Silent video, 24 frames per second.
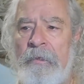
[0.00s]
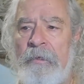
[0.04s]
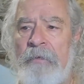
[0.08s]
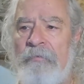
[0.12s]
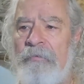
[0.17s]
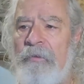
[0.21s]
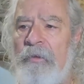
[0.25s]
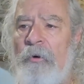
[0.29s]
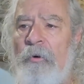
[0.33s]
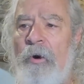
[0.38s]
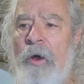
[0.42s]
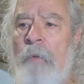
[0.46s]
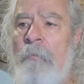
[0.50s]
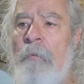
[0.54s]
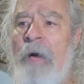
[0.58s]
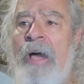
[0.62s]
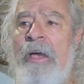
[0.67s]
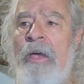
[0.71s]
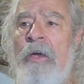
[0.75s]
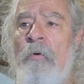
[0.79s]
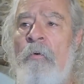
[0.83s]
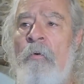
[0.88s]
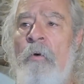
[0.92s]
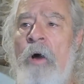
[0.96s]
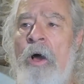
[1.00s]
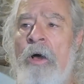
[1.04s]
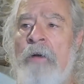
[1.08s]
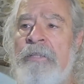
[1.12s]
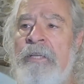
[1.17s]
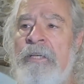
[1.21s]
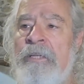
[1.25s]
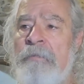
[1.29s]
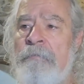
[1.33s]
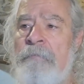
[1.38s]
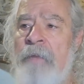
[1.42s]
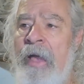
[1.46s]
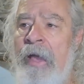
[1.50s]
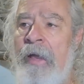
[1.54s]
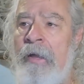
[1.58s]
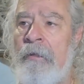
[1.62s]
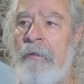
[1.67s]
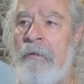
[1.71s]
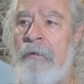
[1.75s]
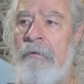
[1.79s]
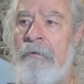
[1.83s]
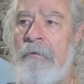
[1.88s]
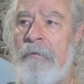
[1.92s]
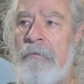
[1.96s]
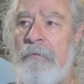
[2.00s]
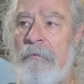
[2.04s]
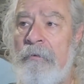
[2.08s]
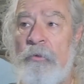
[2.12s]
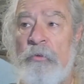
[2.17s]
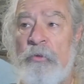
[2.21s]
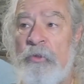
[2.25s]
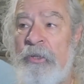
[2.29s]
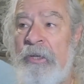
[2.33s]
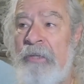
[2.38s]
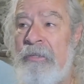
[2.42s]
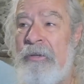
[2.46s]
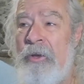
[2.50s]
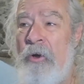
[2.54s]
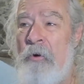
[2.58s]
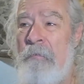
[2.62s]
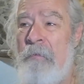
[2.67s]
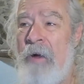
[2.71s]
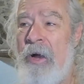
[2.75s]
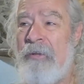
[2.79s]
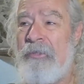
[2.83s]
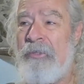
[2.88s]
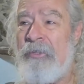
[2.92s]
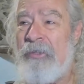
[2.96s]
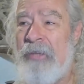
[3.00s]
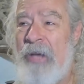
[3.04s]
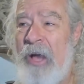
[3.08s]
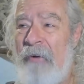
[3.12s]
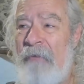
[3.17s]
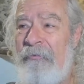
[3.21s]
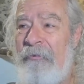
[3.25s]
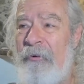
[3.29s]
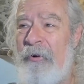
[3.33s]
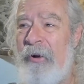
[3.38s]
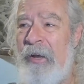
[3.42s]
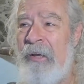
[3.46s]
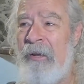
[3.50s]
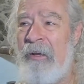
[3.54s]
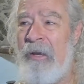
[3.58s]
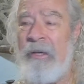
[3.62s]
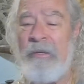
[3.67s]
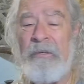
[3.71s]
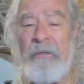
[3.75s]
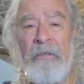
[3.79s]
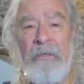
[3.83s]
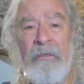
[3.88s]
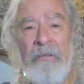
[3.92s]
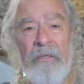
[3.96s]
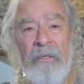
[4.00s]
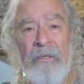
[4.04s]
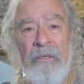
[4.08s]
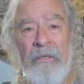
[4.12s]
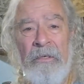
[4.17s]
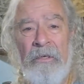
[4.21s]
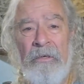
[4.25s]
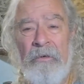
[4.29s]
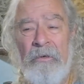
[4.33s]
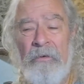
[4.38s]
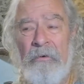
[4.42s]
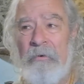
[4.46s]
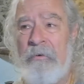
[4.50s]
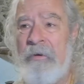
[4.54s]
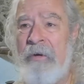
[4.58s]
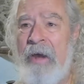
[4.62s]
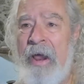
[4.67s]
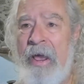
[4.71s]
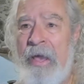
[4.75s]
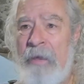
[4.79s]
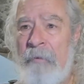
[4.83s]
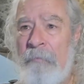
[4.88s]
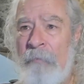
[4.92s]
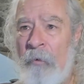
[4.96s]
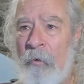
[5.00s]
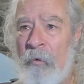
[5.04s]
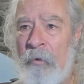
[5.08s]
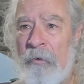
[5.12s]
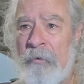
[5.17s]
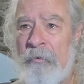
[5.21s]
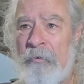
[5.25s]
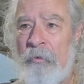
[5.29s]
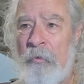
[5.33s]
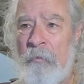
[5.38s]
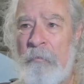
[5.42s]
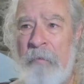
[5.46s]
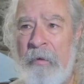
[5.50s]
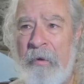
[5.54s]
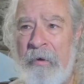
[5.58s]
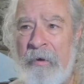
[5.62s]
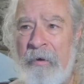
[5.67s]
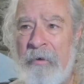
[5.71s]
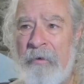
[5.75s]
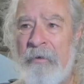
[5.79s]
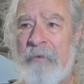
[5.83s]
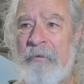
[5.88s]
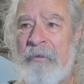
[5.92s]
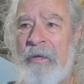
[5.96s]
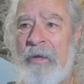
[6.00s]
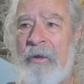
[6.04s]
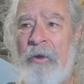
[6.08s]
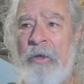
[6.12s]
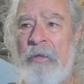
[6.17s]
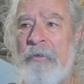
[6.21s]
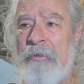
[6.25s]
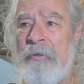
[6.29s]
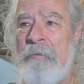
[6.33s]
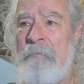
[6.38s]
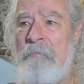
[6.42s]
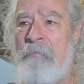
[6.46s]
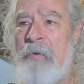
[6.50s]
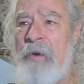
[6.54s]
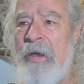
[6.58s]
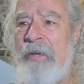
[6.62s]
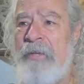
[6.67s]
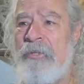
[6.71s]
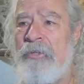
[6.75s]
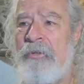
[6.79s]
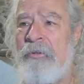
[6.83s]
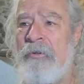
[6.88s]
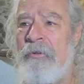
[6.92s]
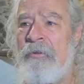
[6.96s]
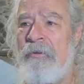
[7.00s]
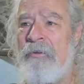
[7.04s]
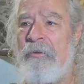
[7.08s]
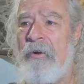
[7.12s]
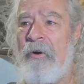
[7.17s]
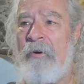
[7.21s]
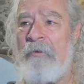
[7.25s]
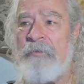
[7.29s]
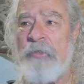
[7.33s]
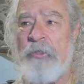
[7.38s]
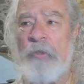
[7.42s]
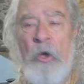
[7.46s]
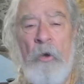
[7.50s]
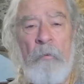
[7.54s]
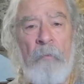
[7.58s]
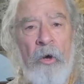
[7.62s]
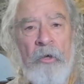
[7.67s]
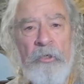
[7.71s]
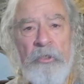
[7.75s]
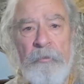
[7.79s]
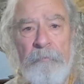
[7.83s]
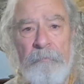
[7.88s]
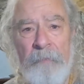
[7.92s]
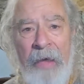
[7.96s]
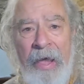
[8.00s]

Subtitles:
The rabbi was dismayed to see so much suffering and unable to bear the contemplation of so much